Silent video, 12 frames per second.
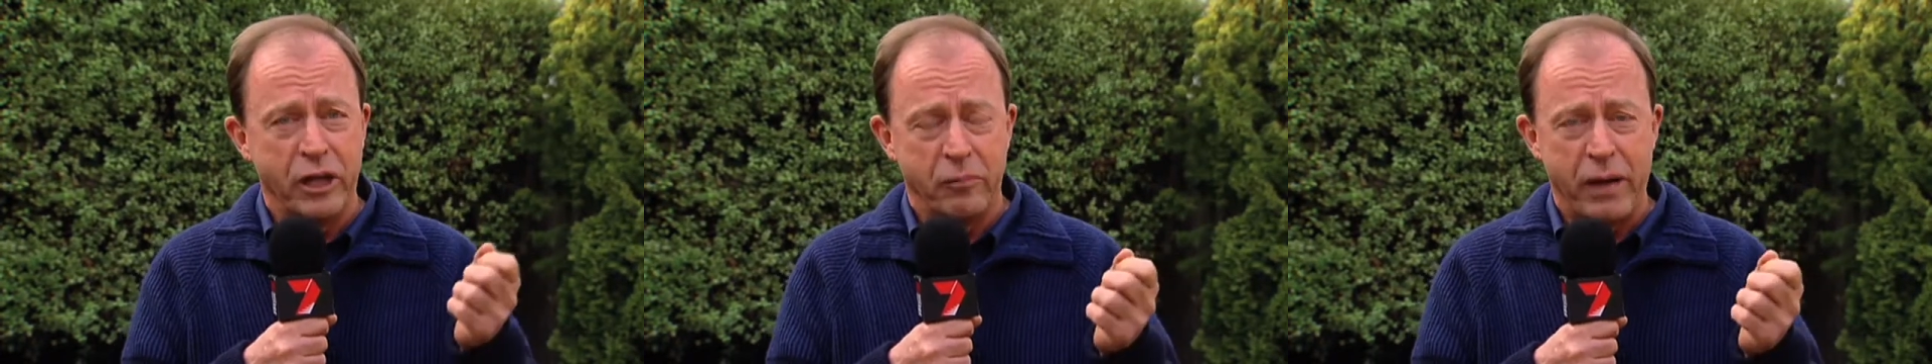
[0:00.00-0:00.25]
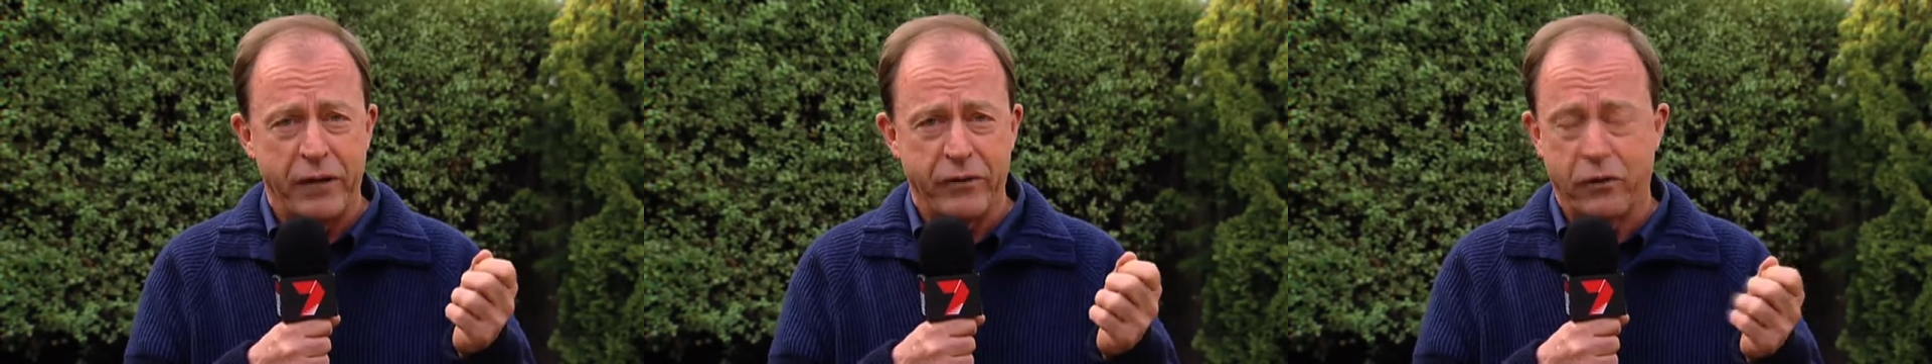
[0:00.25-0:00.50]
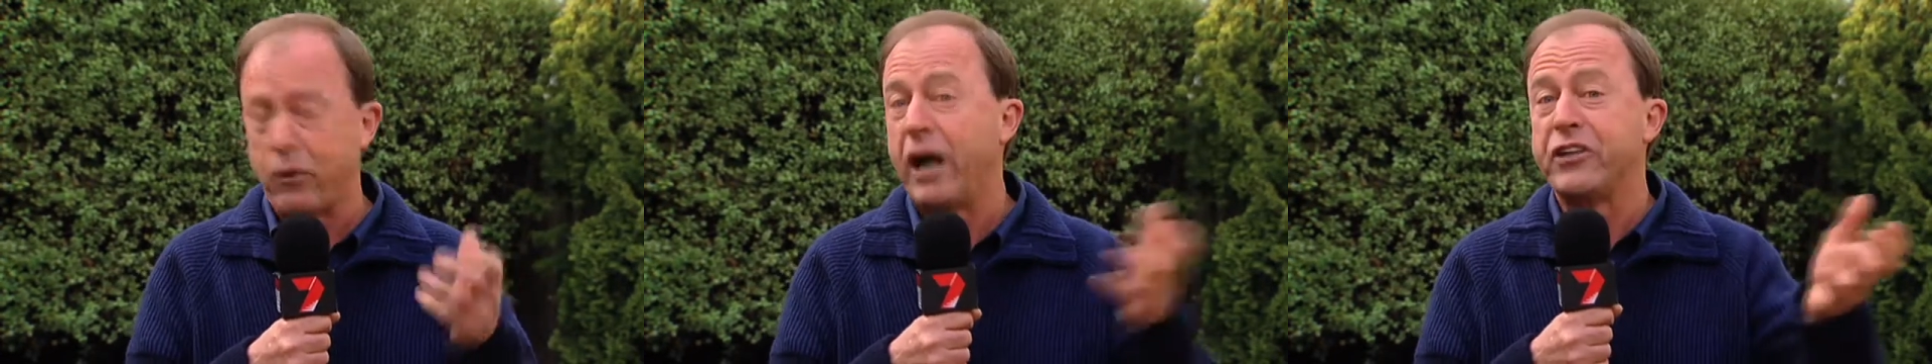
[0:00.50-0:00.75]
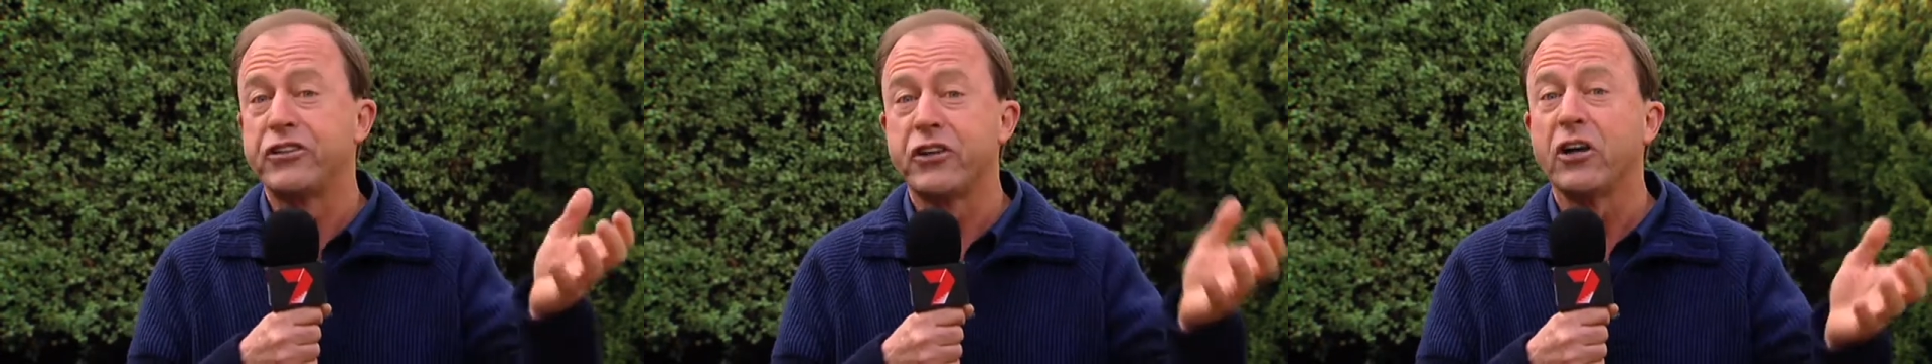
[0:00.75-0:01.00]
about the
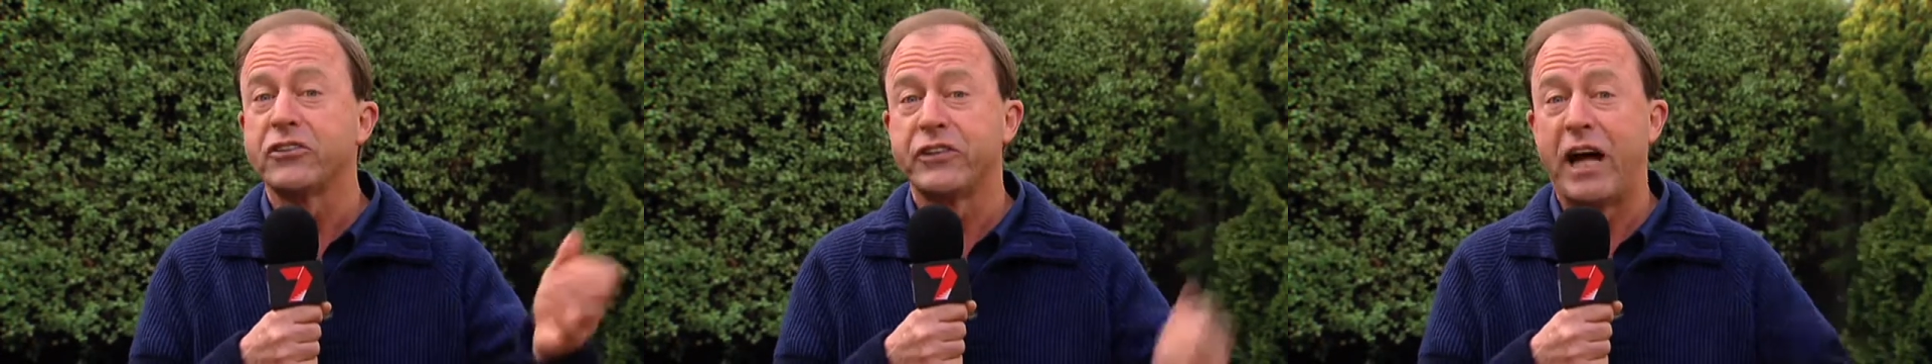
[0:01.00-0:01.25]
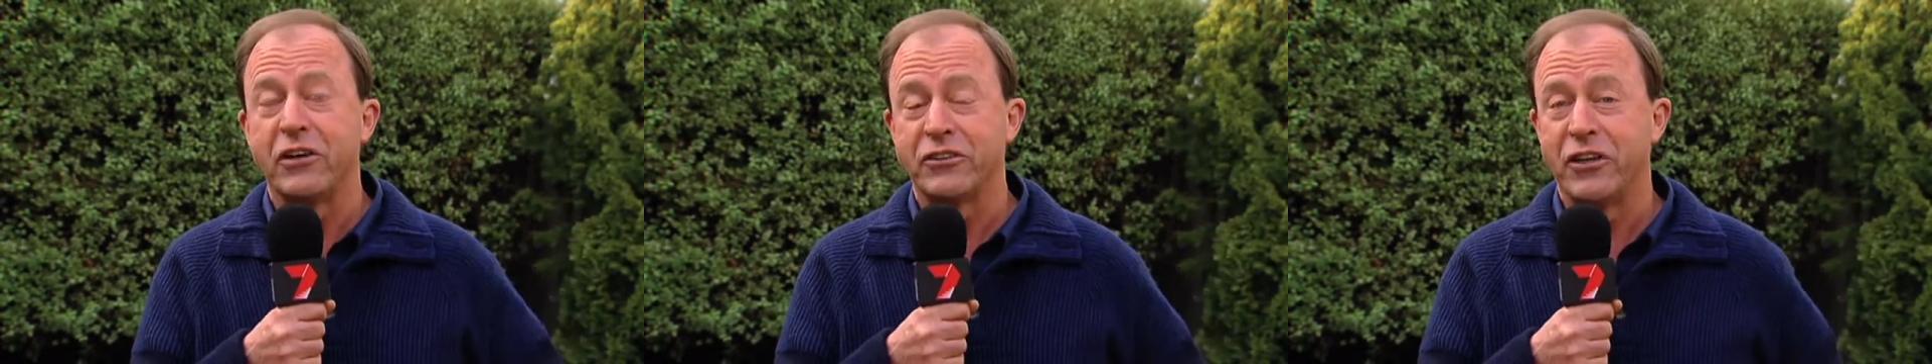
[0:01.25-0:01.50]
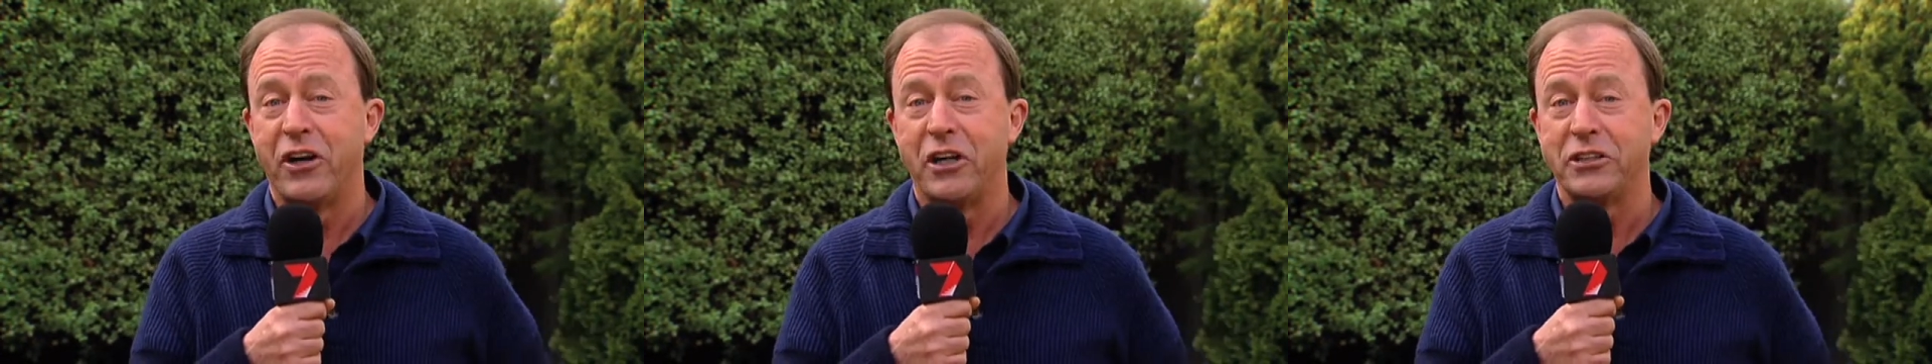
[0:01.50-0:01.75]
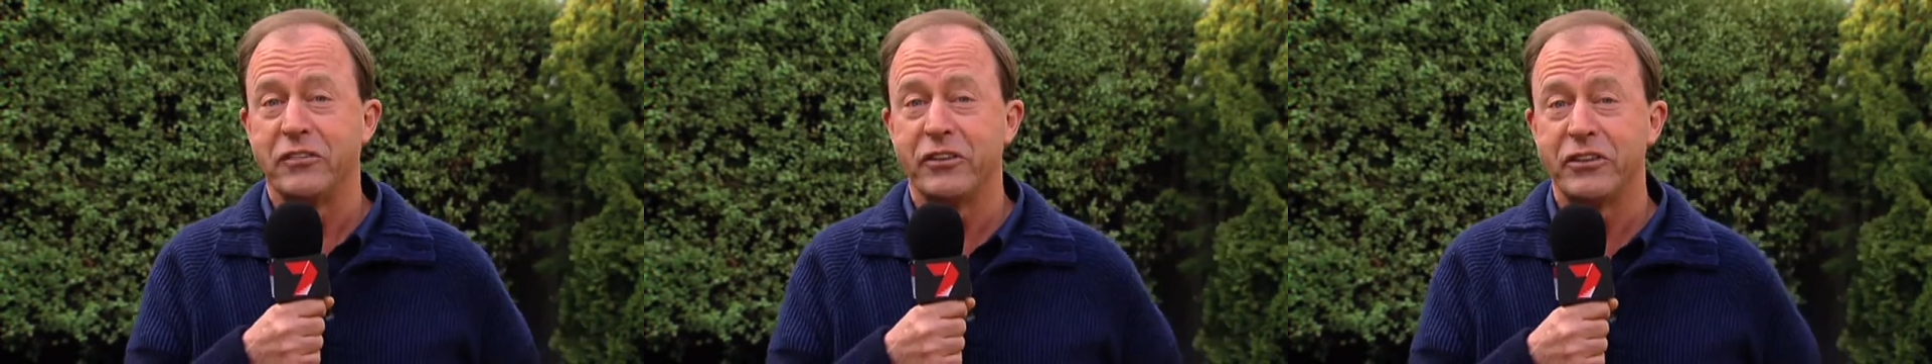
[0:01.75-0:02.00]
great Scottsdale
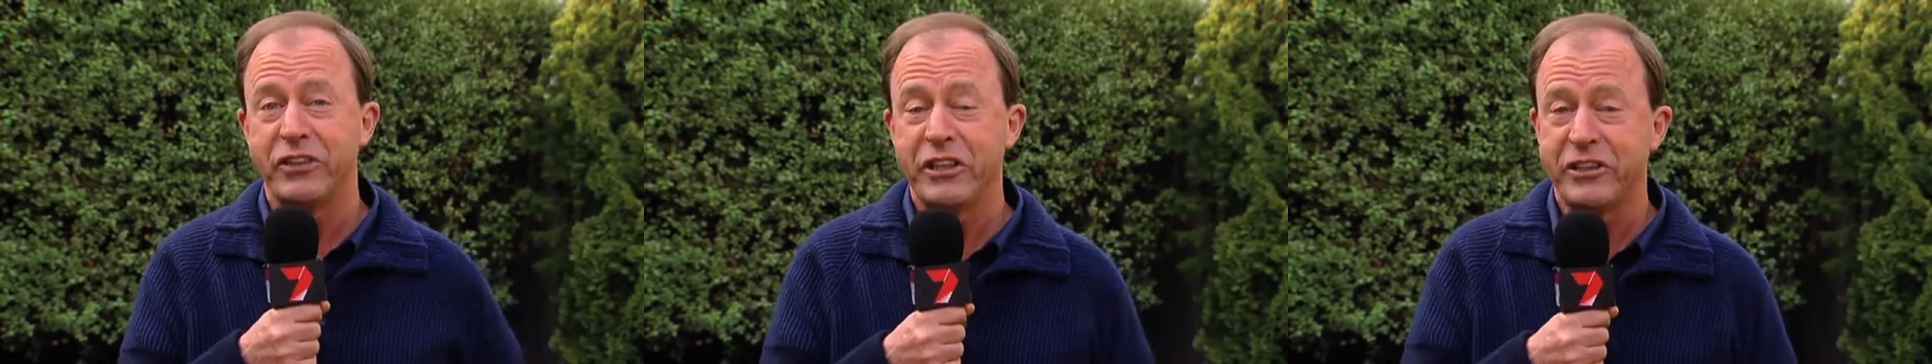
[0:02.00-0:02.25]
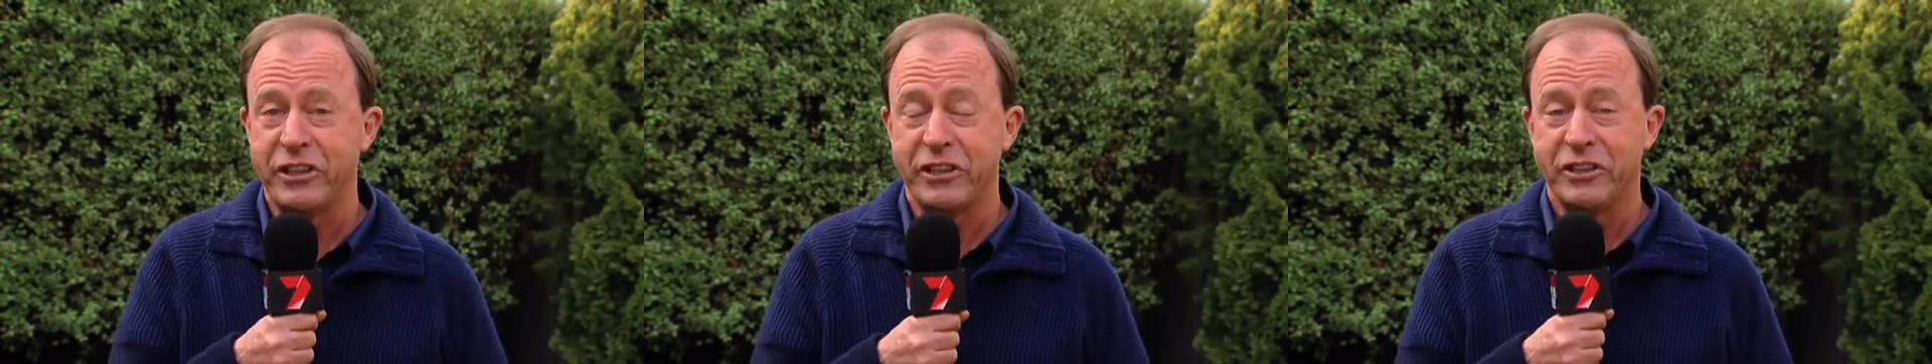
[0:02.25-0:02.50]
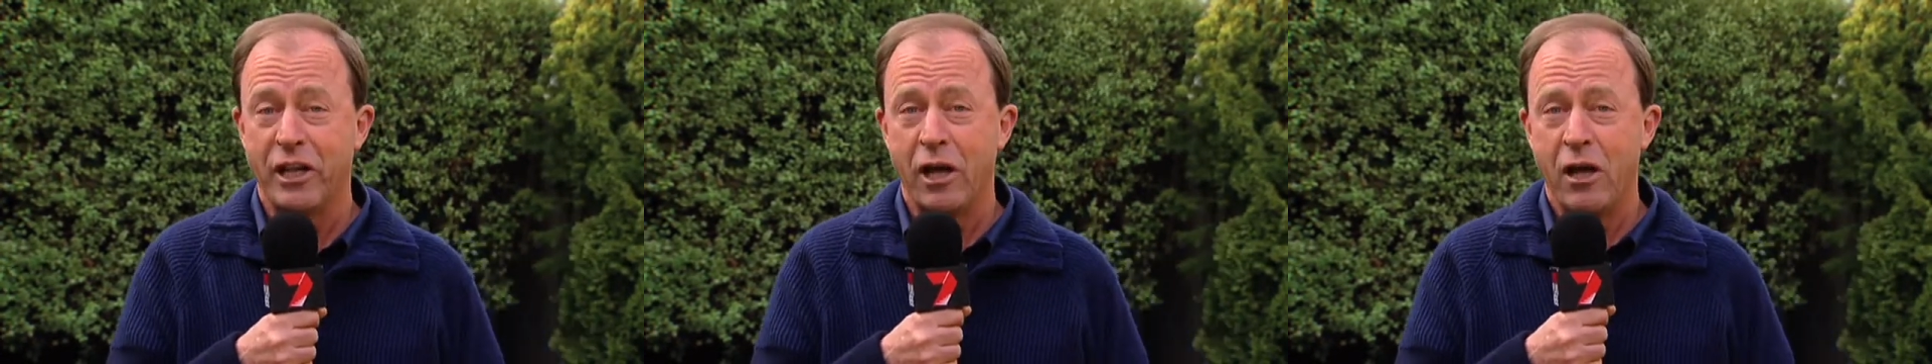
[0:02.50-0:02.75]
sides of the 60s,